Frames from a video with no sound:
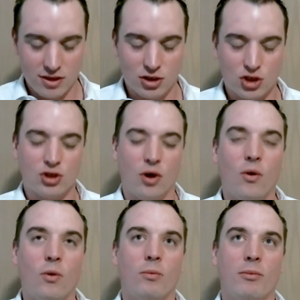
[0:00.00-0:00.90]

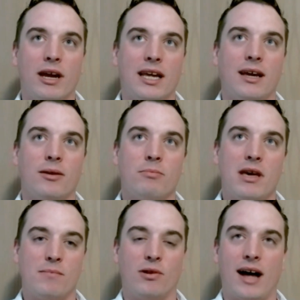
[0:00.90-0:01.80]
so many
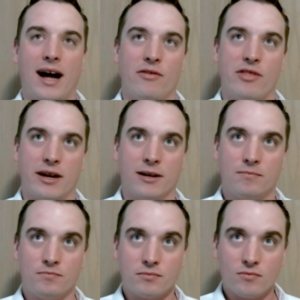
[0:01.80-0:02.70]
people out there.
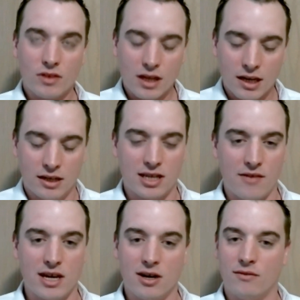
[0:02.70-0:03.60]
I was
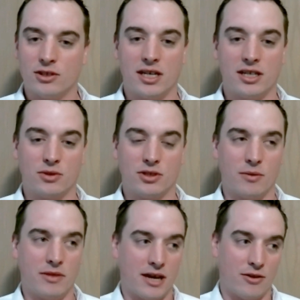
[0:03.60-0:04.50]
having a conversation with
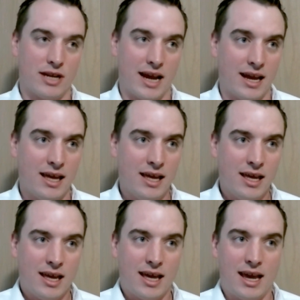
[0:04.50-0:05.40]
someone the other day,
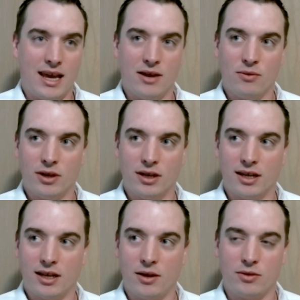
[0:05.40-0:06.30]
and
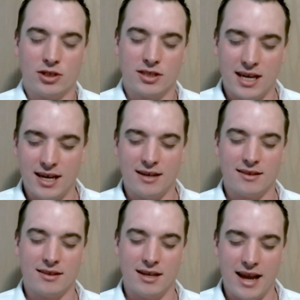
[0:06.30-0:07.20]
it just
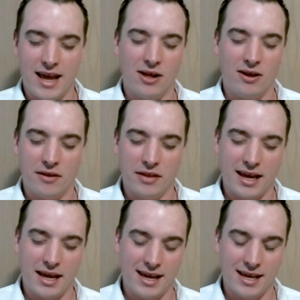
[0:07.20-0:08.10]
hit the nail on the
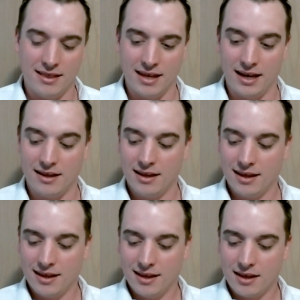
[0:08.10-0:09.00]
head that
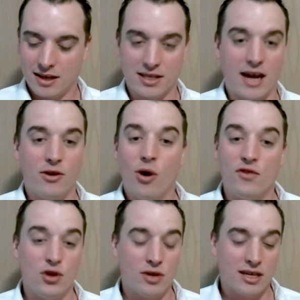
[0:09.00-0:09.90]
because I don't know
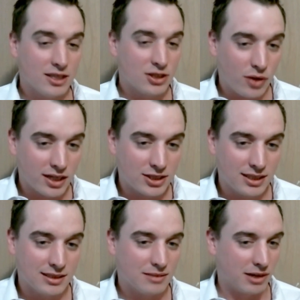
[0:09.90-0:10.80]
if you get these
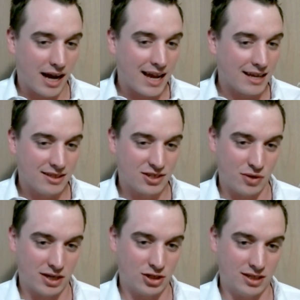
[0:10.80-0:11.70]
questions, but I get these
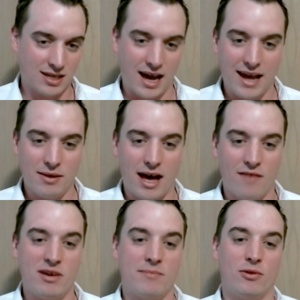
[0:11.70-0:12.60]
questions. I
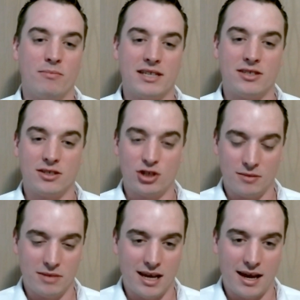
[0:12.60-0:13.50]
have people
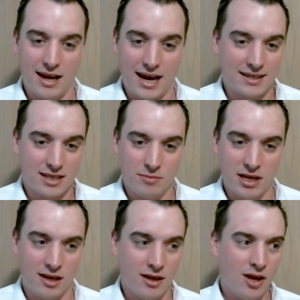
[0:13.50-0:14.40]
messaging me asking
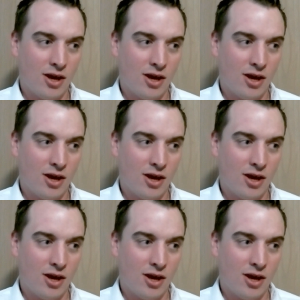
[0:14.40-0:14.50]
me,